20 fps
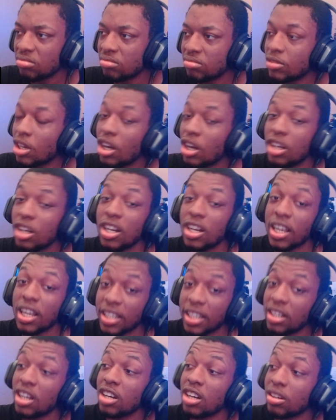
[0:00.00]
Oh no,
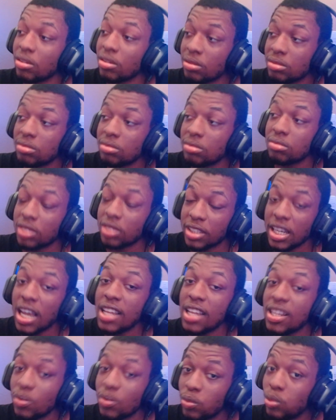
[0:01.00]
no,
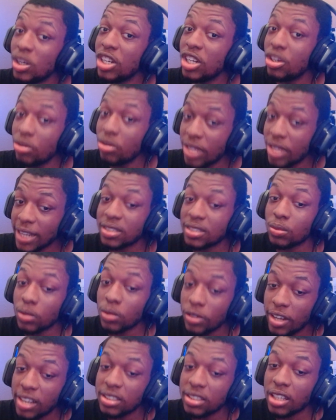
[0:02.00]
Cali. We do got some real
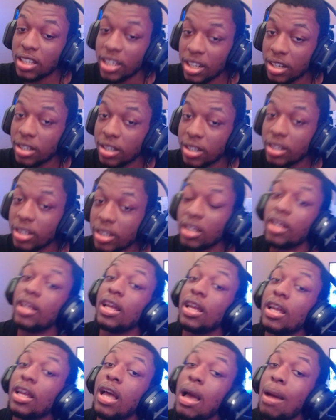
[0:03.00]
hitters out here.
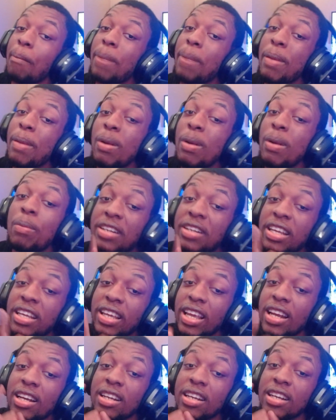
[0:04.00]
People be
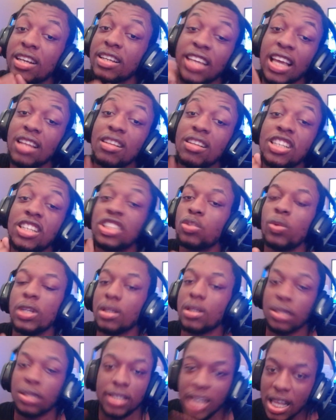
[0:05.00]
thinking Cali sweet.
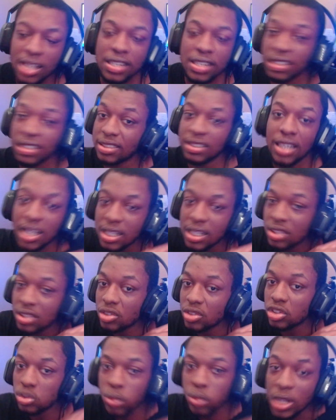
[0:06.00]
Cali is not
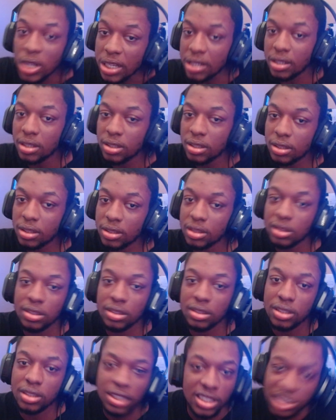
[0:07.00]
sweet.
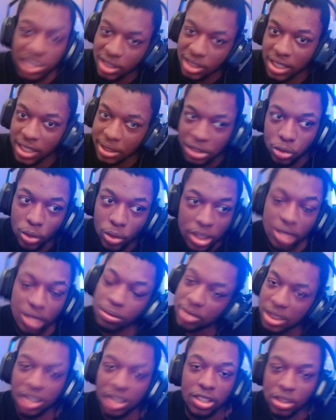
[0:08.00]
It's not sweet. I'm
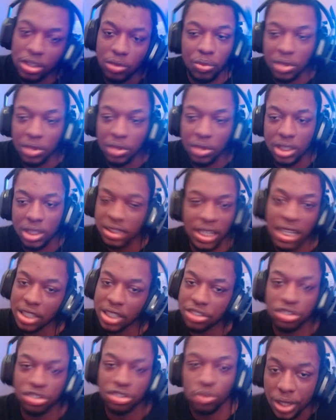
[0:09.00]
telling you, it's not
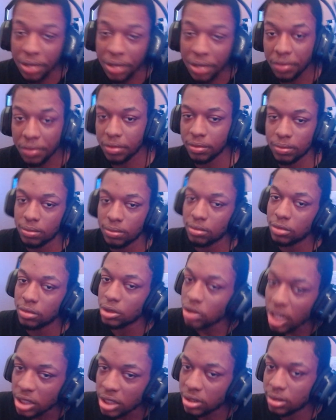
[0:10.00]
sweet.
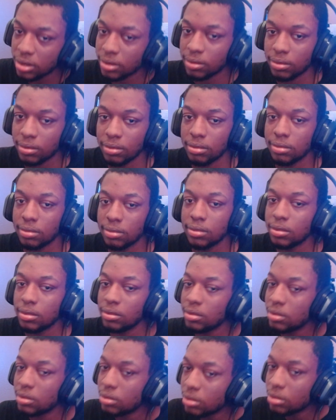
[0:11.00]
Trust,
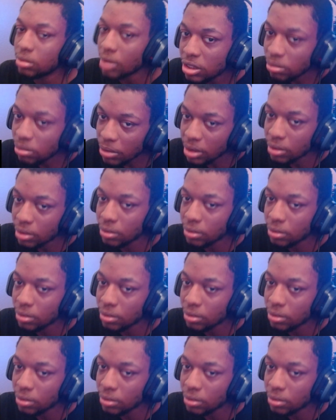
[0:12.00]
trust me.